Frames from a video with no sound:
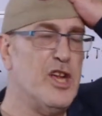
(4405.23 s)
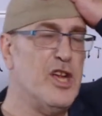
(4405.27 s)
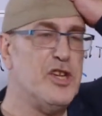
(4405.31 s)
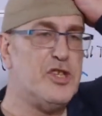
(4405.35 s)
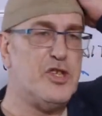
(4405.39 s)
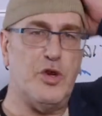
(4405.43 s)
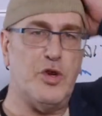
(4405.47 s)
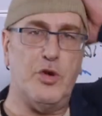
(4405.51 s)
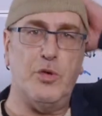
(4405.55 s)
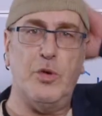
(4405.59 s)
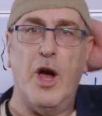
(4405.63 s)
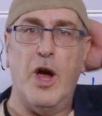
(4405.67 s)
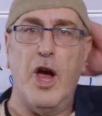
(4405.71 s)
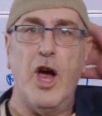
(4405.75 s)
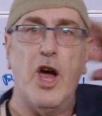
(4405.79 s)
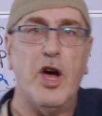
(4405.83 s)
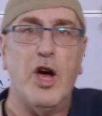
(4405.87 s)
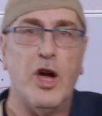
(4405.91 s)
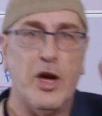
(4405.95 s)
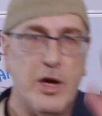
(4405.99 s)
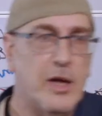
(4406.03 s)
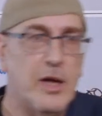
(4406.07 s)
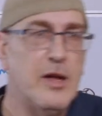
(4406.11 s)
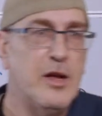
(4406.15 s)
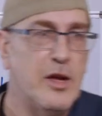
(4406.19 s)
to
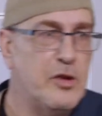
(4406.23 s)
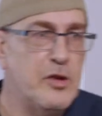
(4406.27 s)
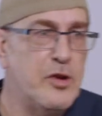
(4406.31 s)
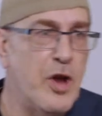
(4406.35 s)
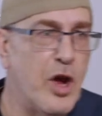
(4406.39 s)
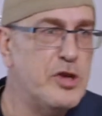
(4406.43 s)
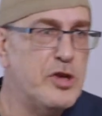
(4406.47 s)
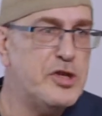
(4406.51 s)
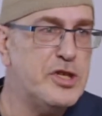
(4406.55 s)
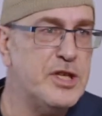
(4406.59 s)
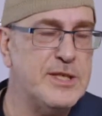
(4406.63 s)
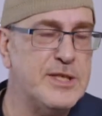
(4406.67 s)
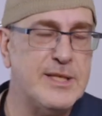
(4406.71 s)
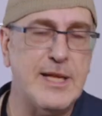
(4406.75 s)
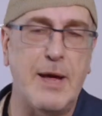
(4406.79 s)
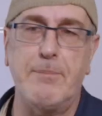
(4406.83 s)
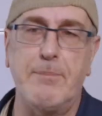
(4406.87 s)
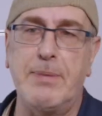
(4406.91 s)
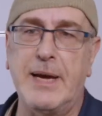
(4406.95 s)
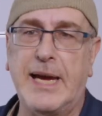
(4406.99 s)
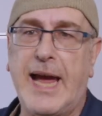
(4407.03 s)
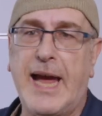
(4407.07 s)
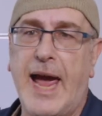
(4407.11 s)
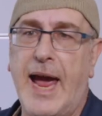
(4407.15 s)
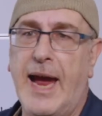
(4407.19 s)
notions that
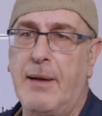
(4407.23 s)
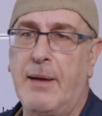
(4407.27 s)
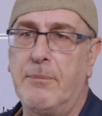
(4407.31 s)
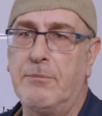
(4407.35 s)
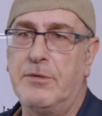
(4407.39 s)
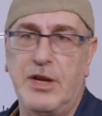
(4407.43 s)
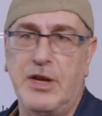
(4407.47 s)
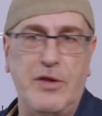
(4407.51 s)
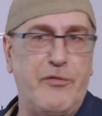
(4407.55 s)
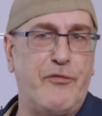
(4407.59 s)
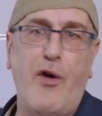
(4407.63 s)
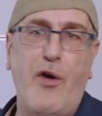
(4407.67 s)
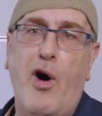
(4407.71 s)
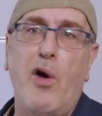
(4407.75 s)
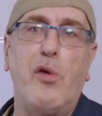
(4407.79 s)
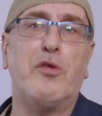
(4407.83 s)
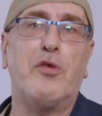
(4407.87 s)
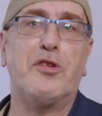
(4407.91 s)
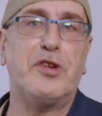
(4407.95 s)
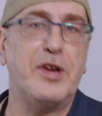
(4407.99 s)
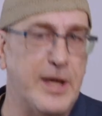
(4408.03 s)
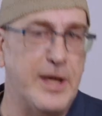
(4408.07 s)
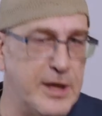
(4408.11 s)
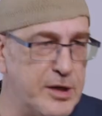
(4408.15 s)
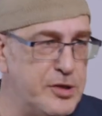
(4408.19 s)
became
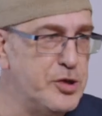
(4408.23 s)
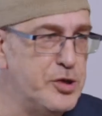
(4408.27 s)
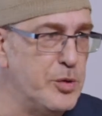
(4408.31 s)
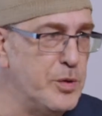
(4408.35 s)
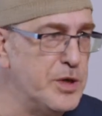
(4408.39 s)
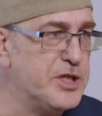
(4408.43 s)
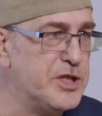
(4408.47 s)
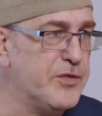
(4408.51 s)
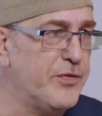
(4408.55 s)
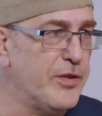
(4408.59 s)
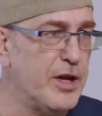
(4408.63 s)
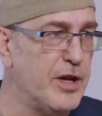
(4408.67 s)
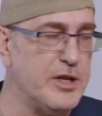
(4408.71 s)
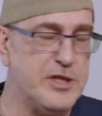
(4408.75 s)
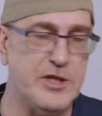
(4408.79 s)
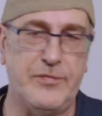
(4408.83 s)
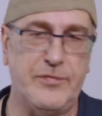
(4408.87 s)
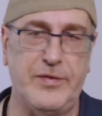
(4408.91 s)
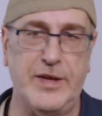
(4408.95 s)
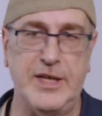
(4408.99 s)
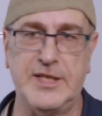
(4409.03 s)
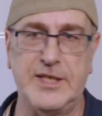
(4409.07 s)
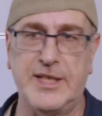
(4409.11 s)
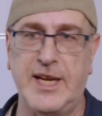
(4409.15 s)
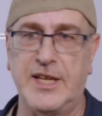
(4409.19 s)
default in Jewish
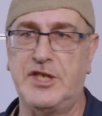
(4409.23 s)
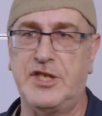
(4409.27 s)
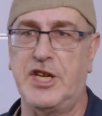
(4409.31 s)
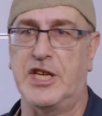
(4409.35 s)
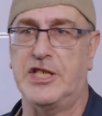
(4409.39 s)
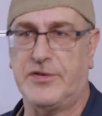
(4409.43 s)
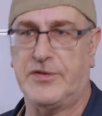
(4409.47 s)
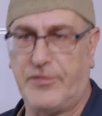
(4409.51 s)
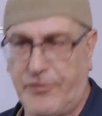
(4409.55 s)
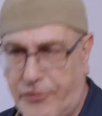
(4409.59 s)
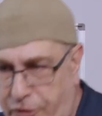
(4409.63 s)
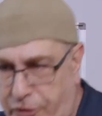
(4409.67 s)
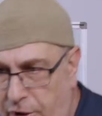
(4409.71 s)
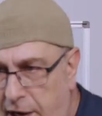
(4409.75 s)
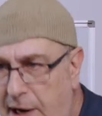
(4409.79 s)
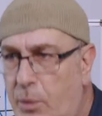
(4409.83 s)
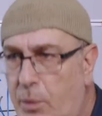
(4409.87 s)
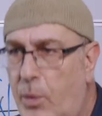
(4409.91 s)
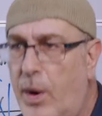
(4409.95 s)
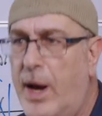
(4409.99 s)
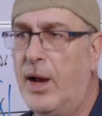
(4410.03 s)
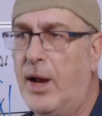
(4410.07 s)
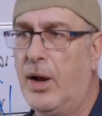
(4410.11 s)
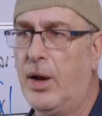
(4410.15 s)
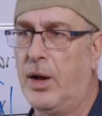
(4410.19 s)
philosophy, such as free
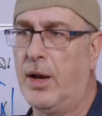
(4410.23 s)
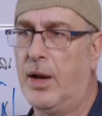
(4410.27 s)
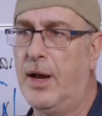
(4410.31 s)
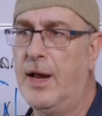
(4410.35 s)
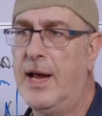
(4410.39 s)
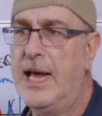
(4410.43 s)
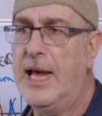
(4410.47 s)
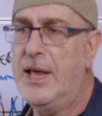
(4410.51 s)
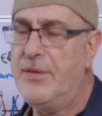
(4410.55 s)
will,